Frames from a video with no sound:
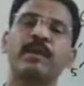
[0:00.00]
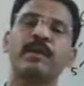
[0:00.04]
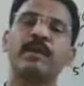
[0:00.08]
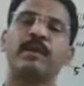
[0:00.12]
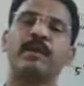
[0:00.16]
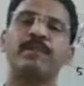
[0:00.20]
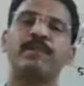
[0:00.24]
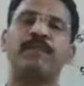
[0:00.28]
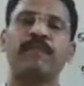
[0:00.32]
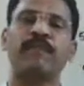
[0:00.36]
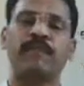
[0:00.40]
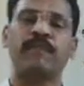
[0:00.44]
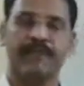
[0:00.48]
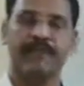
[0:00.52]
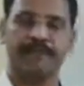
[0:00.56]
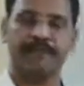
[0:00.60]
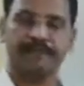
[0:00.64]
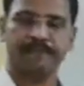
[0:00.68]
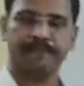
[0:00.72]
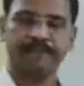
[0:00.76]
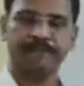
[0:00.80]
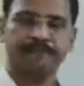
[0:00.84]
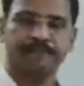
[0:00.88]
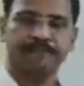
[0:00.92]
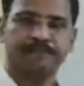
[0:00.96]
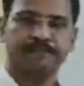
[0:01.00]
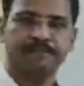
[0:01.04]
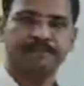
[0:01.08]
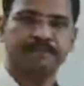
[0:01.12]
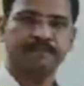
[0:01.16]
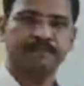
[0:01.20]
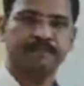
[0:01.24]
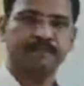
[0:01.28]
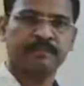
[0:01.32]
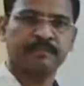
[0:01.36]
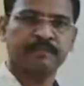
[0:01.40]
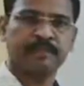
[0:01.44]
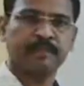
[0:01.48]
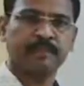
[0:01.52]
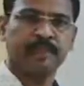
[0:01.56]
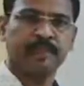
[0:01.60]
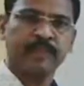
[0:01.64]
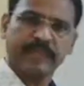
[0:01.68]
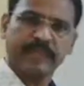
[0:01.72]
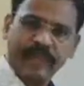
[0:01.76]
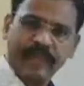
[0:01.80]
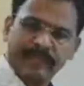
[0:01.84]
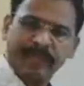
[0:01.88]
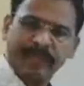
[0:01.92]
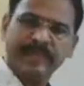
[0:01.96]
of 5.
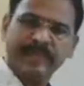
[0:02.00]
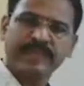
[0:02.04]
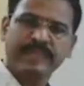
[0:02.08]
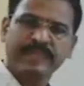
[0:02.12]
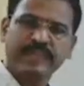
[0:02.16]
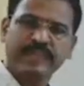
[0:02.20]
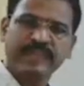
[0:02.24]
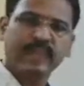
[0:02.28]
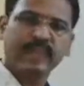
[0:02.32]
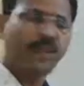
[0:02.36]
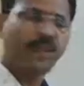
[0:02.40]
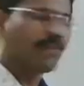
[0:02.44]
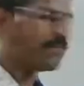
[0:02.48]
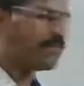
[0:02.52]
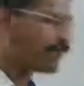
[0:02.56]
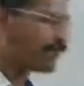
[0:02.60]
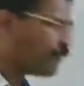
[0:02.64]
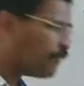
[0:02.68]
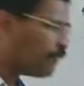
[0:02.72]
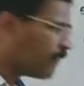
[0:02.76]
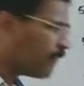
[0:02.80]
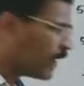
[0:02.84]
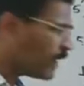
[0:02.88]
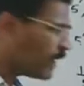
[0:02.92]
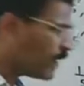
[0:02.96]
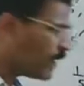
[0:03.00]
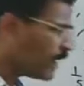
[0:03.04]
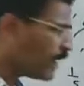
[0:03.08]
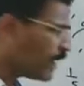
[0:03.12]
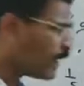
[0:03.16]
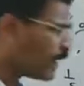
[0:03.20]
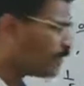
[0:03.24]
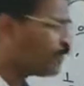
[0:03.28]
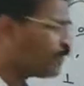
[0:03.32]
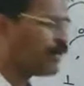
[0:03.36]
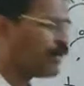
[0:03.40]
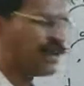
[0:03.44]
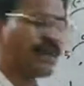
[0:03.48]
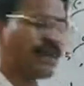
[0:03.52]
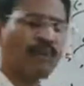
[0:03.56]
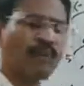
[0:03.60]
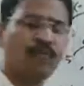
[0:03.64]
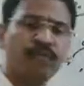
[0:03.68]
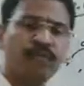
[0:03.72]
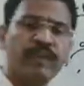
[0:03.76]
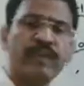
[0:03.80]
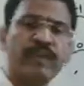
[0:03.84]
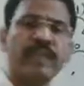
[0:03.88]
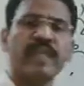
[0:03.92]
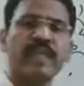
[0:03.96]
That means whenever
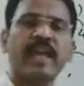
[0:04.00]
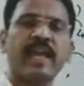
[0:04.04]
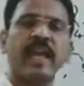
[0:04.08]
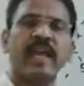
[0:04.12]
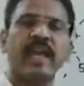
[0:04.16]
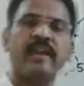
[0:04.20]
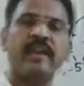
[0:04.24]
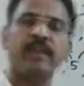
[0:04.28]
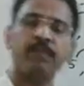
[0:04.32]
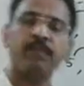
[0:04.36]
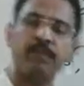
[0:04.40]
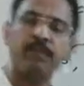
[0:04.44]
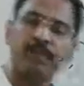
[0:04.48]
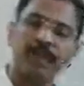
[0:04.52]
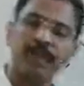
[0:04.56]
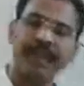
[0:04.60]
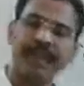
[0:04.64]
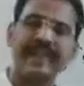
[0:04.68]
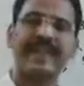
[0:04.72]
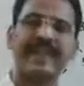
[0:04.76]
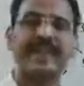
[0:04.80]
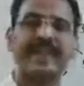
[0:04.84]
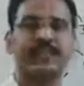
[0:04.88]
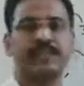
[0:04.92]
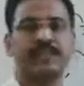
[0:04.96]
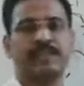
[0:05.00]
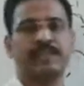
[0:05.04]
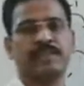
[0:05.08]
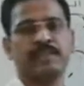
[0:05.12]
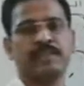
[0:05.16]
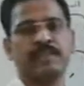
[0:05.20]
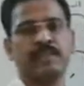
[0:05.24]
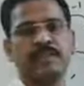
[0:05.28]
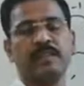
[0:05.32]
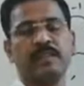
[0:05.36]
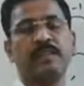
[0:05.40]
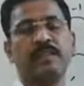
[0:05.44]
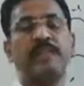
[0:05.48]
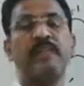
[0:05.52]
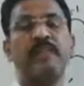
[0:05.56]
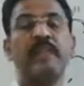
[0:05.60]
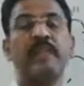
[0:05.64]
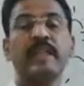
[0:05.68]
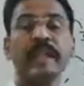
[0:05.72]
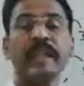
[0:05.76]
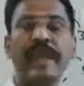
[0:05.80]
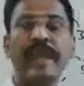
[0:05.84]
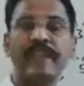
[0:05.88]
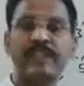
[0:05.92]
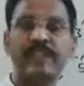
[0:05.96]
we can predict the
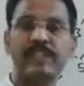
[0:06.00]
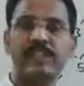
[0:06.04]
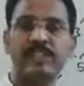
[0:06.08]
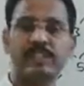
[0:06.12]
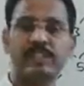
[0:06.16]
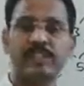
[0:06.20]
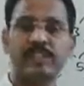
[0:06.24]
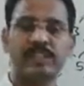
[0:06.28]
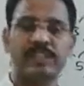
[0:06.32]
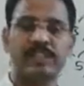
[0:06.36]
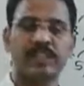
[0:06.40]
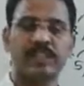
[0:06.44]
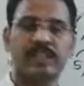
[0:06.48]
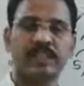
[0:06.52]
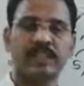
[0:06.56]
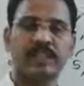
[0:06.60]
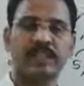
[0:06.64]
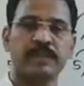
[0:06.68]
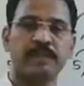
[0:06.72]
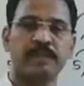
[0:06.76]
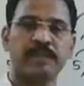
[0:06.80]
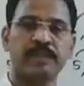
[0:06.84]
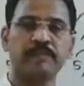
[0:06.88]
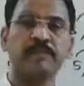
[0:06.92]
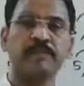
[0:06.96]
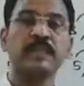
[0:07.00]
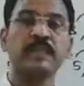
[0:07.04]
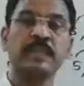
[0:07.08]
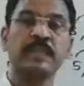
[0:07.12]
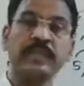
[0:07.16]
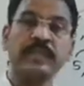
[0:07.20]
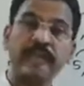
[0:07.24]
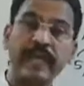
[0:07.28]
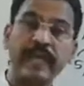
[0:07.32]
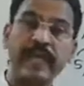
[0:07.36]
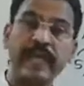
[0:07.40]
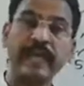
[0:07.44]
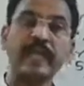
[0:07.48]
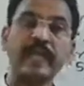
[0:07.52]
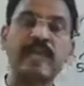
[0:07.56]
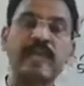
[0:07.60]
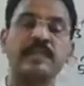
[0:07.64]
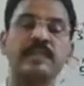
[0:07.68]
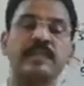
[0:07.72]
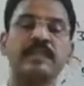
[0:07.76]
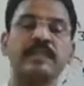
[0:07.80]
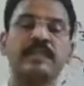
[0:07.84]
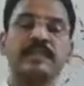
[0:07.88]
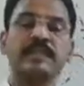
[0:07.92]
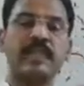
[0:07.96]
next term,
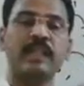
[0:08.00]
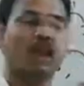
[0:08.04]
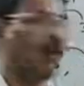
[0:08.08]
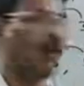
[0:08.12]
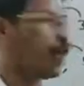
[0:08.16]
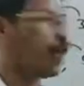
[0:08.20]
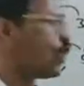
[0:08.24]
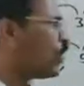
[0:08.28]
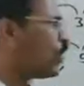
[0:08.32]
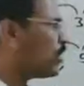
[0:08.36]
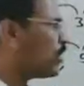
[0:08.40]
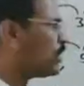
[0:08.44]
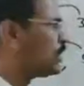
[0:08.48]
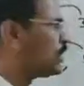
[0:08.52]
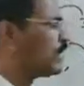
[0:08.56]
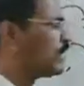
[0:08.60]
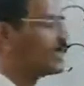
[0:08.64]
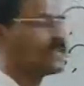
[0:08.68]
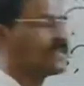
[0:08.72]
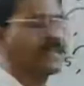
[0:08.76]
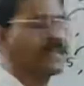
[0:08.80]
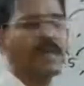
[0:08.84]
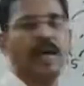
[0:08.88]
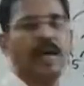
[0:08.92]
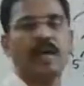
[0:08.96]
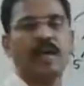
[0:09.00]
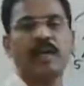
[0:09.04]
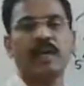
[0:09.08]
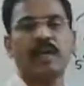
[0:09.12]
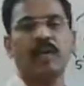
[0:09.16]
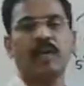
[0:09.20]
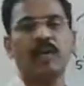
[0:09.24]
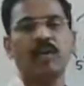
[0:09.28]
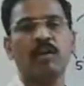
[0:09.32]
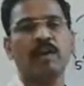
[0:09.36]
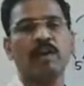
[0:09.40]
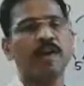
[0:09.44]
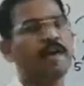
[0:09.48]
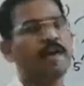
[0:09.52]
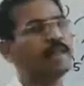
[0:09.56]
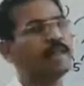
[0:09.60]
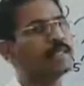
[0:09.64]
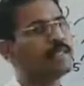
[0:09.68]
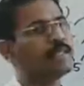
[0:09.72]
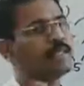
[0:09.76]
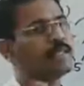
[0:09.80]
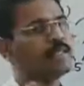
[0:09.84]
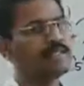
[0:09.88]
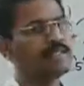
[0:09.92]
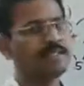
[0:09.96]
then all these are called
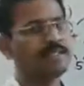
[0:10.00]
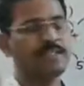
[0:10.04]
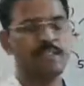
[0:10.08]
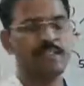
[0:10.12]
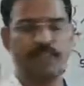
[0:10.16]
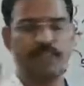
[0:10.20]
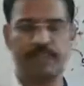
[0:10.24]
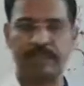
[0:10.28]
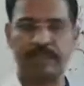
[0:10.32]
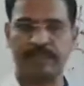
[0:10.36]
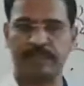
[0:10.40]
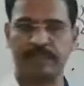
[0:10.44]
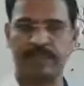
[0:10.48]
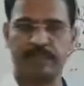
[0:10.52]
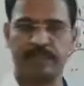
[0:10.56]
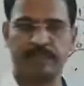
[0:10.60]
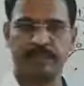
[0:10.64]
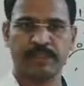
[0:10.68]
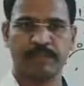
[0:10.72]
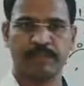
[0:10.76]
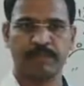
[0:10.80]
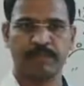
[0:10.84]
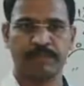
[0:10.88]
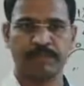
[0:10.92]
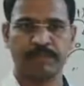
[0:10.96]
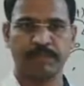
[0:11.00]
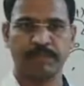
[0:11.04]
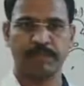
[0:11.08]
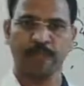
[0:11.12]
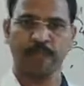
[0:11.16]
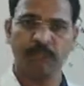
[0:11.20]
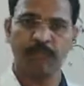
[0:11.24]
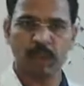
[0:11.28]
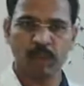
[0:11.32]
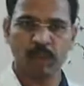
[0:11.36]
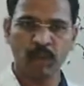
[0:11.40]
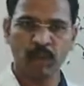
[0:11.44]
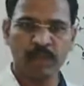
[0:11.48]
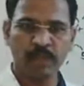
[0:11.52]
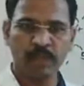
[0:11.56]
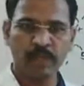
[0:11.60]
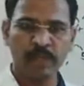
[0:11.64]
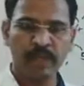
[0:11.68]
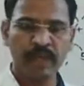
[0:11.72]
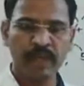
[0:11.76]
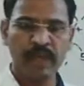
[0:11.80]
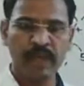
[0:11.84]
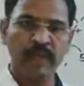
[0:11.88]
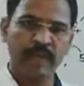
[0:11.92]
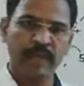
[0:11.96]
as sequences.
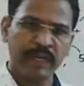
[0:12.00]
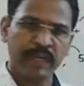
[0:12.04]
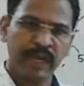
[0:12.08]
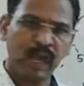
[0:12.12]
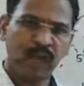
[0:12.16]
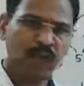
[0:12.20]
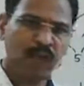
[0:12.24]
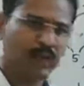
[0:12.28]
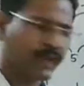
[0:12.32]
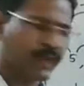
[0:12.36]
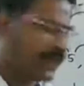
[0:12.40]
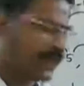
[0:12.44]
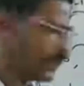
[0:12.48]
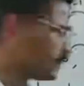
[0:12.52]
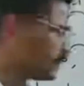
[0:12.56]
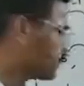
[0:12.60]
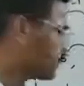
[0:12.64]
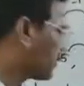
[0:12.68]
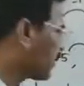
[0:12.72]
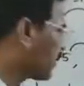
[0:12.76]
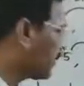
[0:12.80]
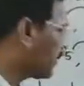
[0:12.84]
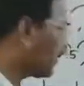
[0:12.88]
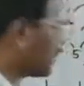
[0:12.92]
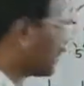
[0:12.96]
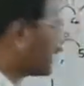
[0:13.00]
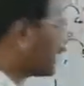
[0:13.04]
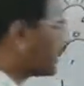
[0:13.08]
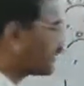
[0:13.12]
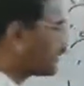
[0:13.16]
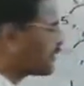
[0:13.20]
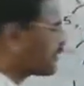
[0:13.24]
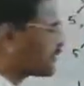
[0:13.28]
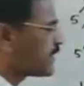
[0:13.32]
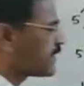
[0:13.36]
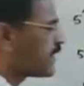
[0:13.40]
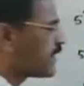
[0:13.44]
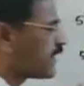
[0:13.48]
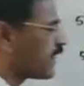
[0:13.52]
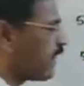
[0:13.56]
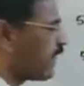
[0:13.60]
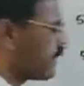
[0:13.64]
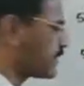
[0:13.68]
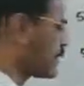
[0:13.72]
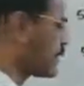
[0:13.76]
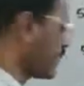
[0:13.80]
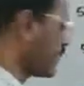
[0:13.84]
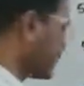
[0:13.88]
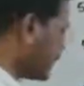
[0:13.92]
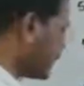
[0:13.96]
Okay, now here, when it is
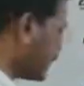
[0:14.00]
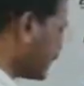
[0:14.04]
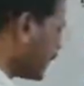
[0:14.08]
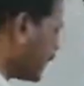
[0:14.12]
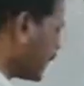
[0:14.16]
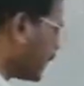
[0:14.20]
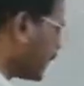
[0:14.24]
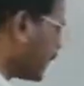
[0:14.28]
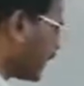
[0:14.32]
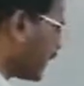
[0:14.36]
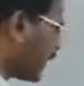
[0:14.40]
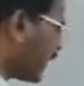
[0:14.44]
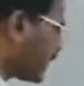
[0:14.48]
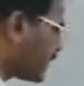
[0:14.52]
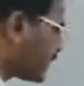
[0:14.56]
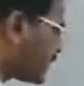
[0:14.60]
sequence, then we can